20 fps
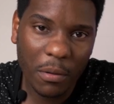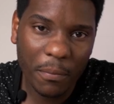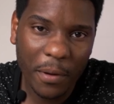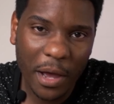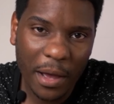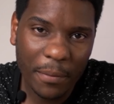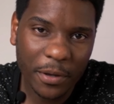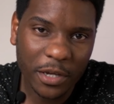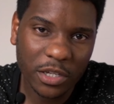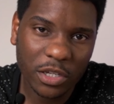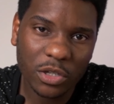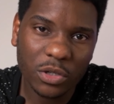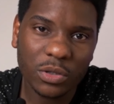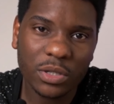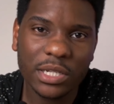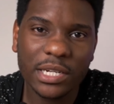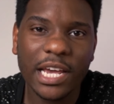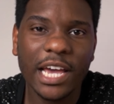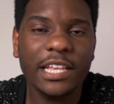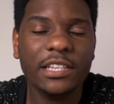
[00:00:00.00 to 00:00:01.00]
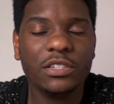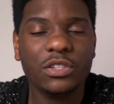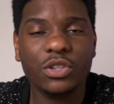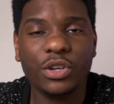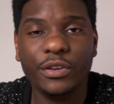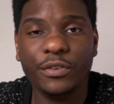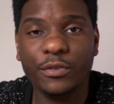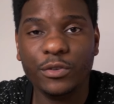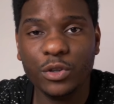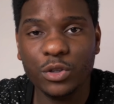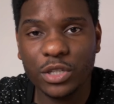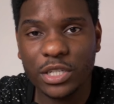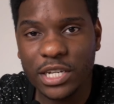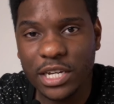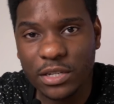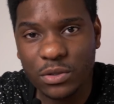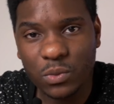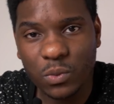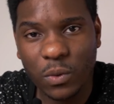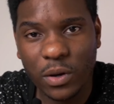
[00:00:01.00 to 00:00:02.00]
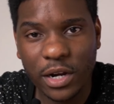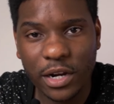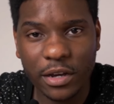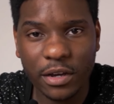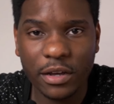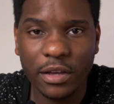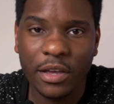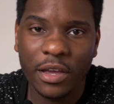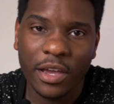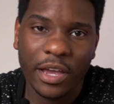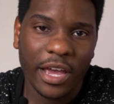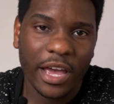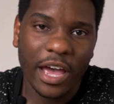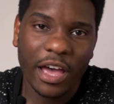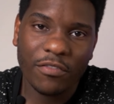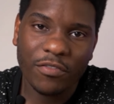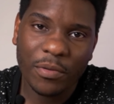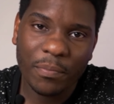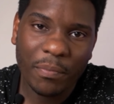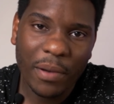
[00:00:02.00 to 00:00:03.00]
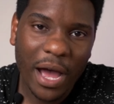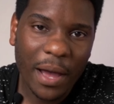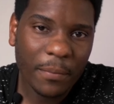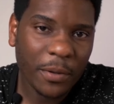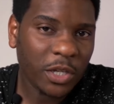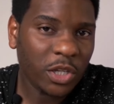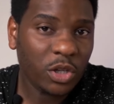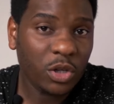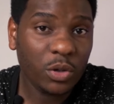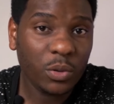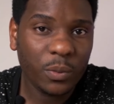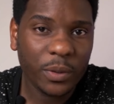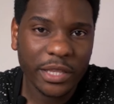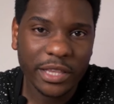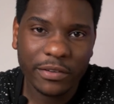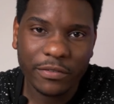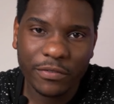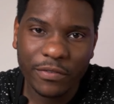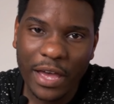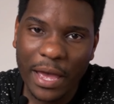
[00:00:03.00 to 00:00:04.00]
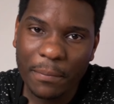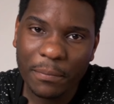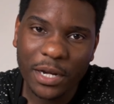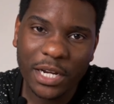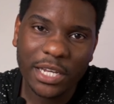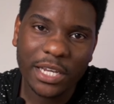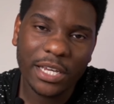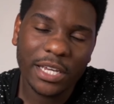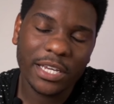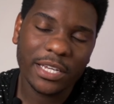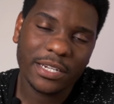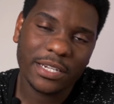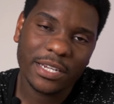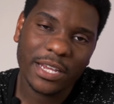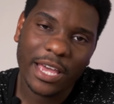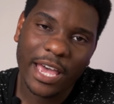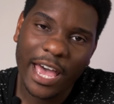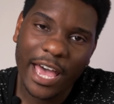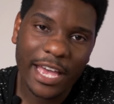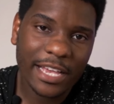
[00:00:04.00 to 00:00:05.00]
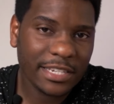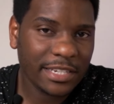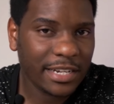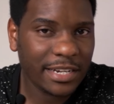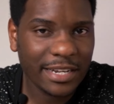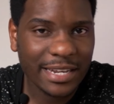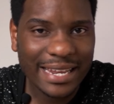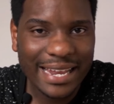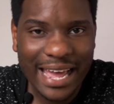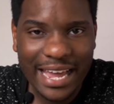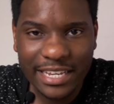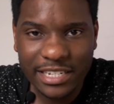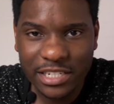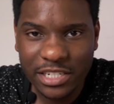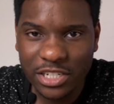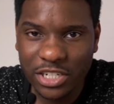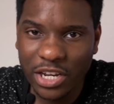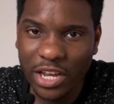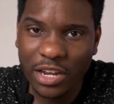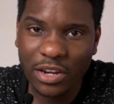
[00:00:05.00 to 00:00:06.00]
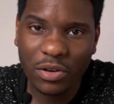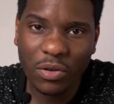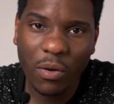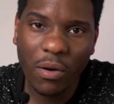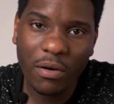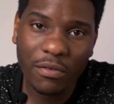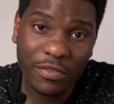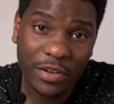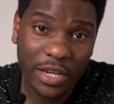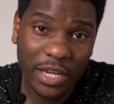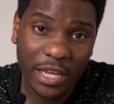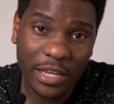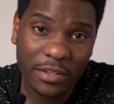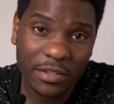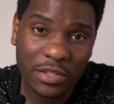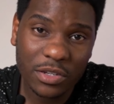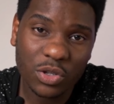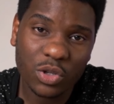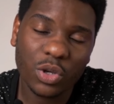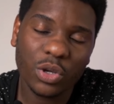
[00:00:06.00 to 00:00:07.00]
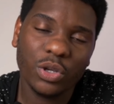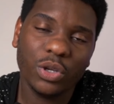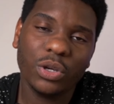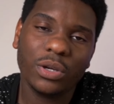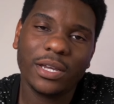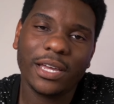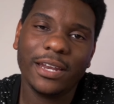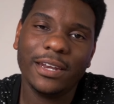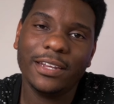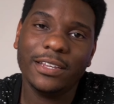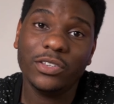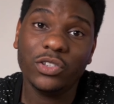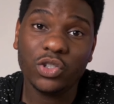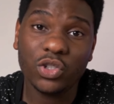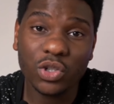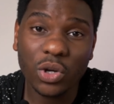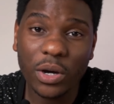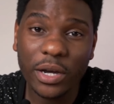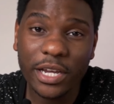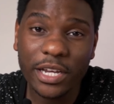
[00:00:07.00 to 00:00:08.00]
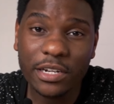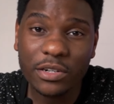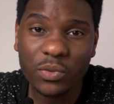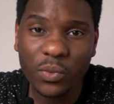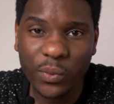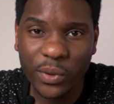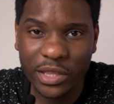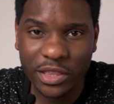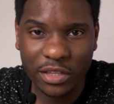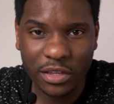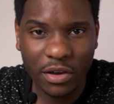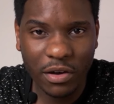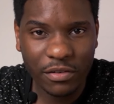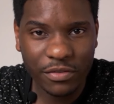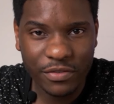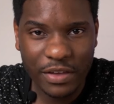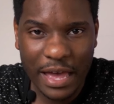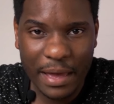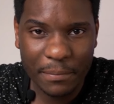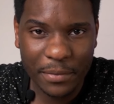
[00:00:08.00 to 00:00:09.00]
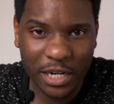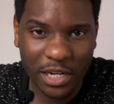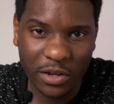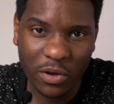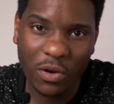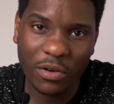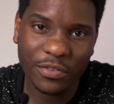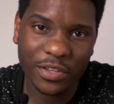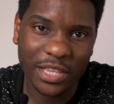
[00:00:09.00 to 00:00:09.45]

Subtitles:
barbecue stands, so if you just want to have a barbecue with the family, it has a nice shed over it so you can enjoy it with your family over